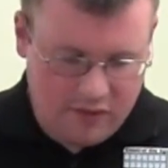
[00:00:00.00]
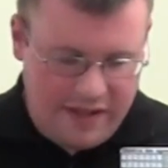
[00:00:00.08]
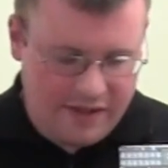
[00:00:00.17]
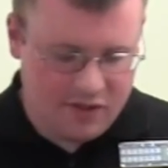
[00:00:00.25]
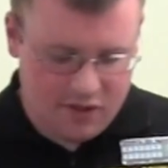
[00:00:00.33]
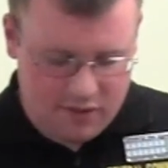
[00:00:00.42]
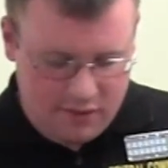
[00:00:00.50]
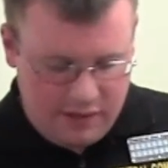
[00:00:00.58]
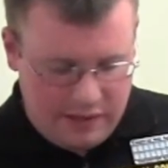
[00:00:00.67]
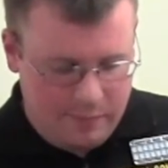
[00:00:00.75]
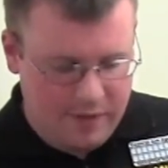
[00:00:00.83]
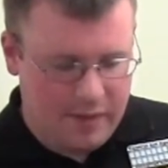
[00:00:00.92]
So that's just
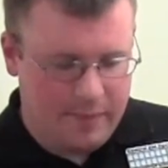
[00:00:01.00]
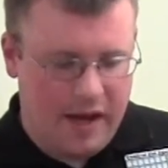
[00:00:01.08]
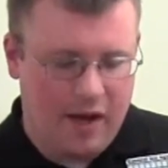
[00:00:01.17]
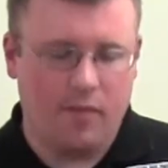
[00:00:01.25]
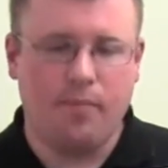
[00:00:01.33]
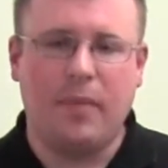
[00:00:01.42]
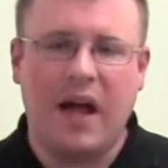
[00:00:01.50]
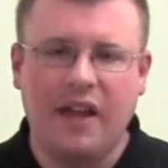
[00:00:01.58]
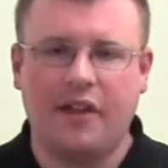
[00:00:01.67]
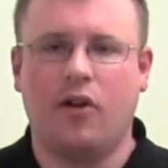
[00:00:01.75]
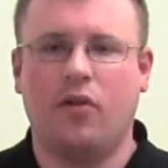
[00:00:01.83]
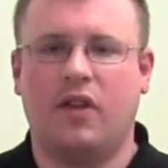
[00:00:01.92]
a little bit about
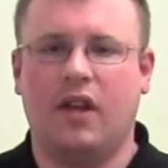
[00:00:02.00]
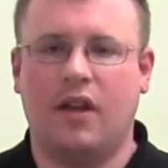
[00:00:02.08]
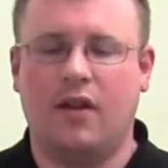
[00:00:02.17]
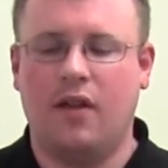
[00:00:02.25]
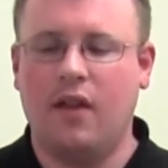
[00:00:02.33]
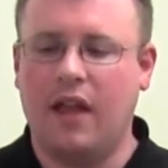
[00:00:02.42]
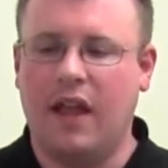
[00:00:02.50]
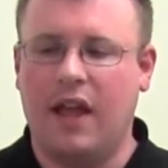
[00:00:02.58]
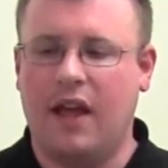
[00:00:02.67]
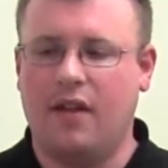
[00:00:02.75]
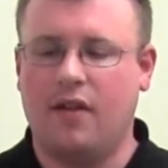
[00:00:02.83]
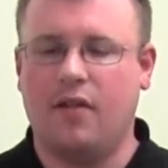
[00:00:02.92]
my Go kit
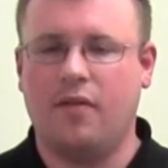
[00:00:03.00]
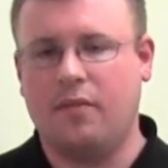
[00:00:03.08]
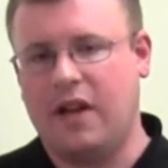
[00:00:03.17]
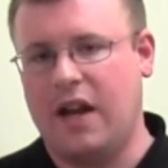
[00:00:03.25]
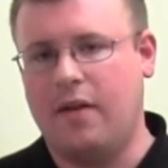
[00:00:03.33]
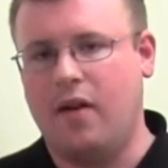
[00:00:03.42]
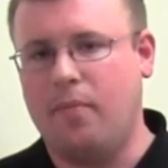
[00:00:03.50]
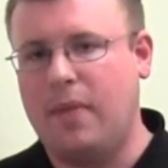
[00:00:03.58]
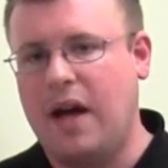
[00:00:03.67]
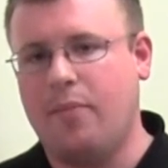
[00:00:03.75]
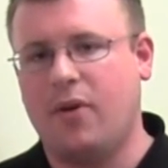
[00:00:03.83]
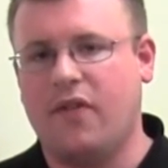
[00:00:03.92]
and kind
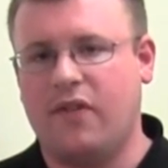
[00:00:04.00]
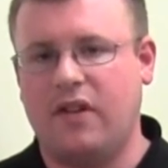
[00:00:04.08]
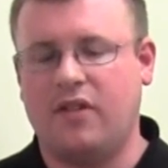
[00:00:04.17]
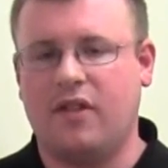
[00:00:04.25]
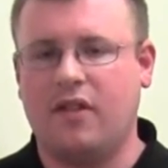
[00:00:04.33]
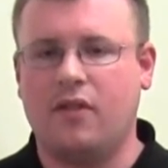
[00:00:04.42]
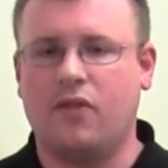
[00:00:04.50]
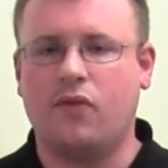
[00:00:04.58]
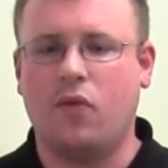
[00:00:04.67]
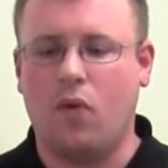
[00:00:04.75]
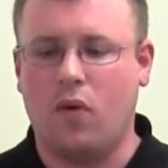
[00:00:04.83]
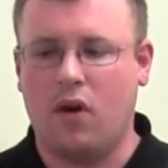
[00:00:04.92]
of my
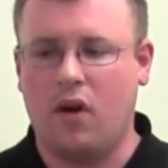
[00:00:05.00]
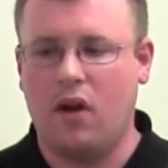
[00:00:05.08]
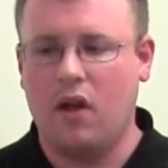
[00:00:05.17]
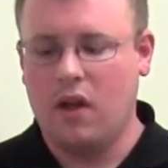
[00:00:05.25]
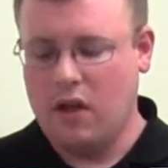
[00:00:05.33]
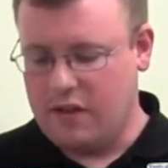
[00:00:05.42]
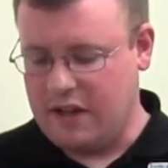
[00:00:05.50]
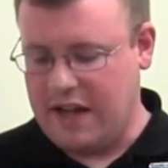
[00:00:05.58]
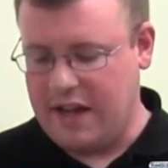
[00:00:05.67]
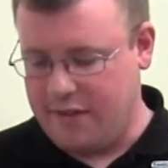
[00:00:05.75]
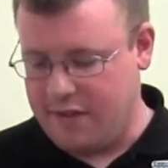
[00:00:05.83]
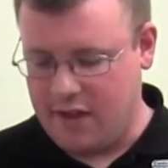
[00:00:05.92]
preferences for
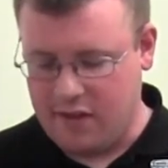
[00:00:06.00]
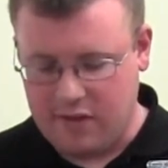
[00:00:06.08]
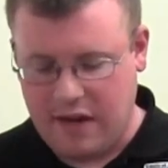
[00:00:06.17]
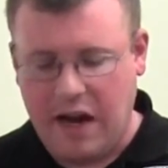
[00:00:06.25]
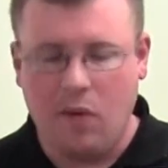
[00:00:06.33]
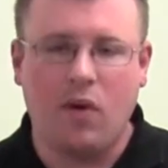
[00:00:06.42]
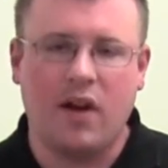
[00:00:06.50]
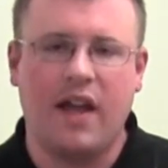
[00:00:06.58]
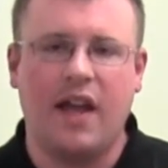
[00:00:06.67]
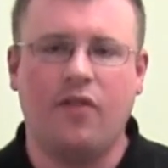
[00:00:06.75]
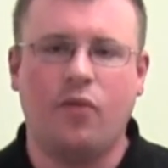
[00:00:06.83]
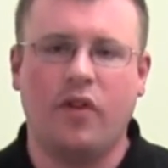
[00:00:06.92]
the kind of things that I
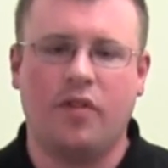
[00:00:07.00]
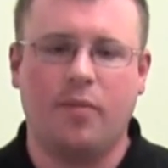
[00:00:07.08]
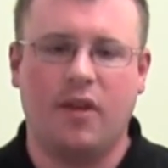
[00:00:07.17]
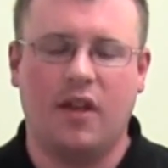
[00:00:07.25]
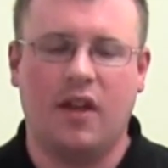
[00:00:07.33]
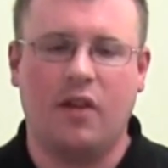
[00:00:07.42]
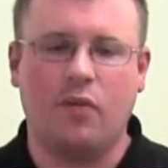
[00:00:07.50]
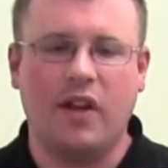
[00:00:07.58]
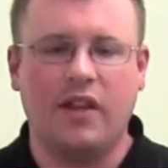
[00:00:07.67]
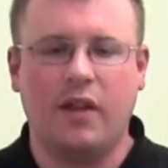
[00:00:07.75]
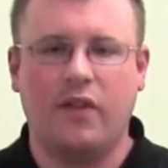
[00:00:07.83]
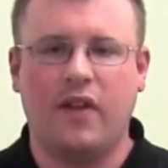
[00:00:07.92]
want to have with me
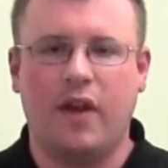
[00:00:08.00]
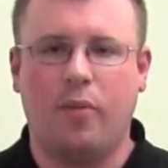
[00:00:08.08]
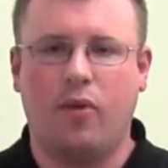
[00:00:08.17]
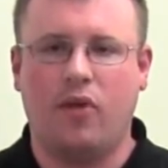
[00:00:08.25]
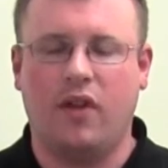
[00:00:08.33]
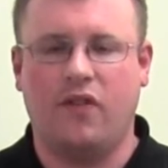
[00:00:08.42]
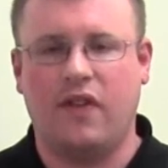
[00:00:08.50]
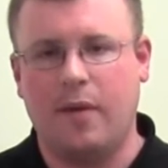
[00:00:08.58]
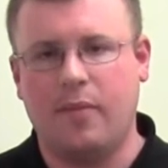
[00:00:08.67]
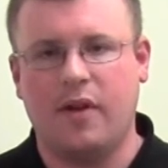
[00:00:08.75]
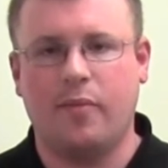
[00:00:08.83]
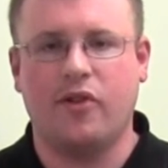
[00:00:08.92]
and readily available if
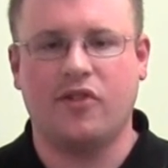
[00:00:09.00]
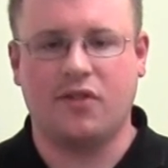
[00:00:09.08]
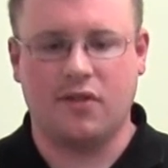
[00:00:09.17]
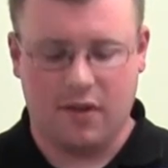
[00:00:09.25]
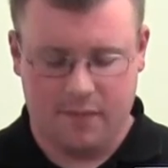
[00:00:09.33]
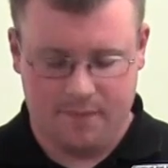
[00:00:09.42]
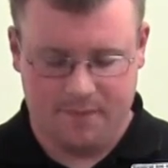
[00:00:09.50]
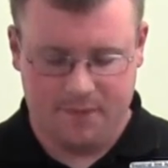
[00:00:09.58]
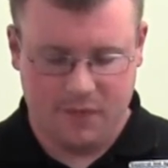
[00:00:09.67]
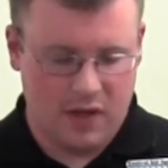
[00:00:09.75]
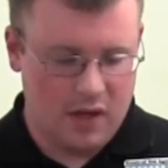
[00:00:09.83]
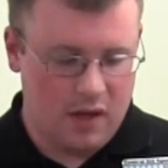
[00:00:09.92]
I'm in an emergency.
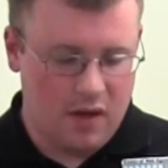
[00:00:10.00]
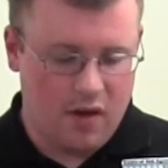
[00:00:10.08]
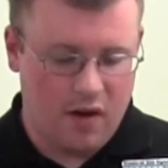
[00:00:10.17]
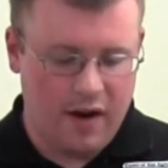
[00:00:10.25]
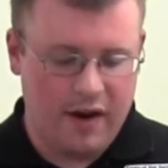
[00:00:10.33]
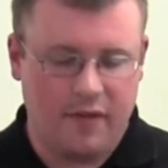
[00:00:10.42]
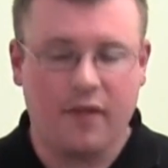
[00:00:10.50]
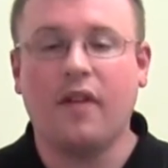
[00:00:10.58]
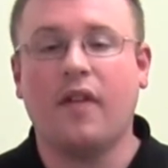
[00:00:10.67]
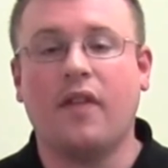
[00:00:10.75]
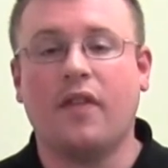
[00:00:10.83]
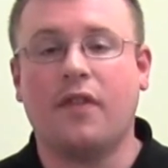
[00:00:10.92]
Alright,
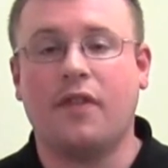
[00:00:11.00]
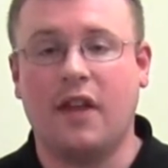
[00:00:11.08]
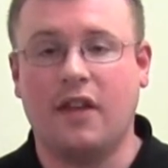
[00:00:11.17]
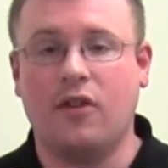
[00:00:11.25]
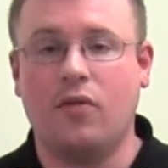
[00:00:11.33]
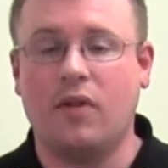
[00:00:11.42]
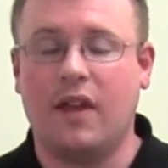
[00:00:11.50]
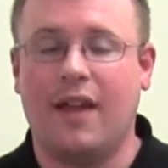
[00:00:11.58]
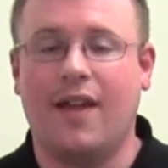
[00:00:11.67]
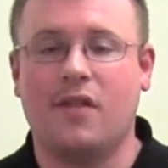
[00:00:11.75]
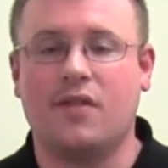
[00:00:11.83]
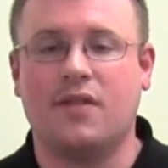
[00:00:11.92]
thank you,
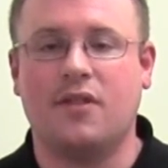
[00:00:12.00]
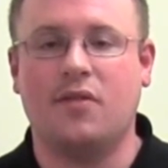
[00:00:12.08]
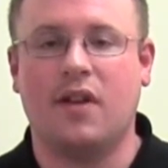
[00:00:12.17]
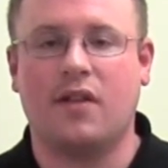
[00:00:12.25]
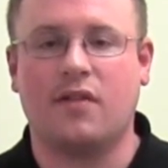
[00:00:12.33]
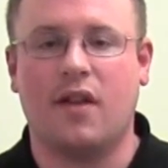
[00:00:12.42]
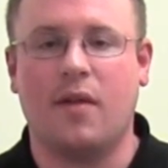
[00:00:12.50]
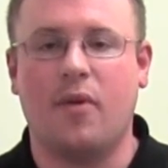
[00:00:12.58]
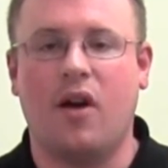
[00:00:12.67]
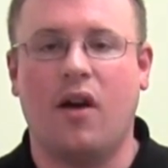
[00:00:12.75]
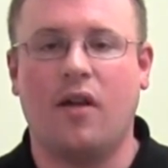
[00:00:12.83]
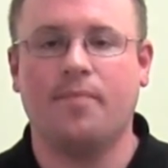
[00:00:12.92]
and see you next
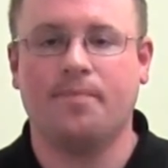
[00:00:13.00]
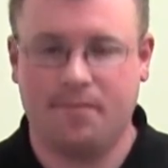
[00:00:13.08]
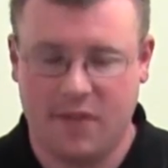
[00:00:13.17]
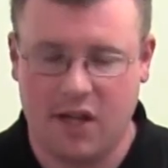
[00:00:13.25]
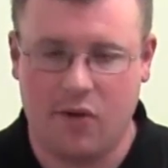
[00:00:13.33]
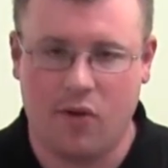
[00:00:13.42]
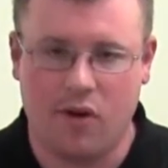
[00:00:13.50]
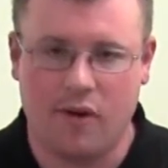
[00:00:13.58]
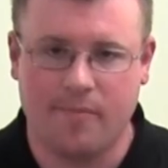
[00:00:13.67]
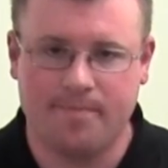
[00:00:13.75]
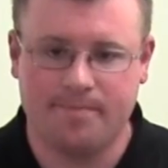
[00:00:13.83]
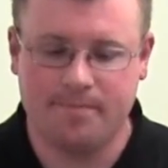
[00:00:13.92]
time on Kit
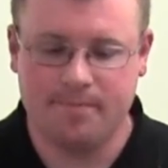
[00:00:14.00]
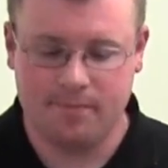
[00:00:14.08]
Corner.